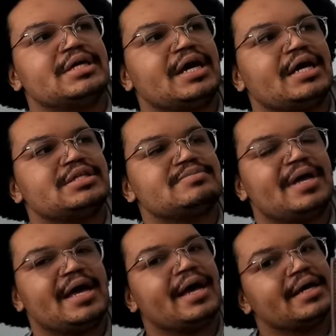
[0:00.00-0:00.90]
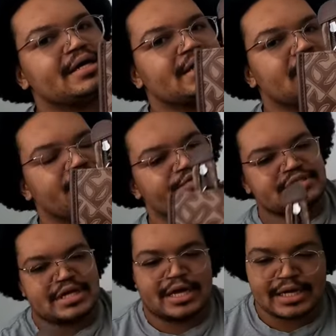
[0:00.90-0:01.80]
They have this bag in
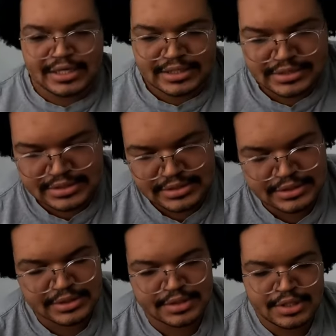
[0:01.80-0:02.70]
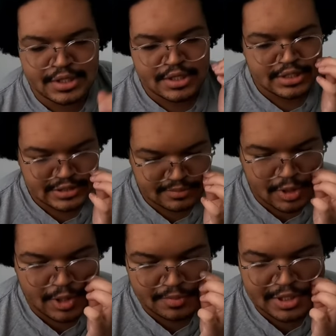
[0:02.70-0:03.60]
every size,
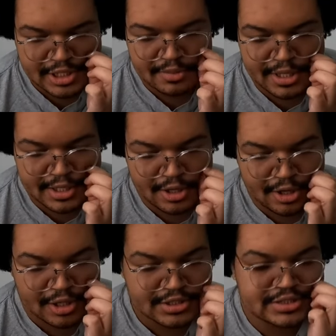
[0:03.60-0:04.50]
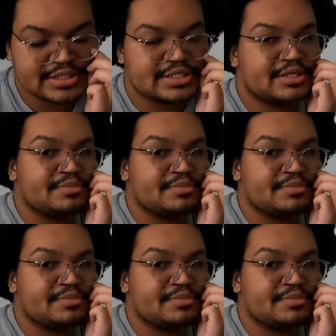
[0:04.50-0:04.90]
small, medium, and large. This is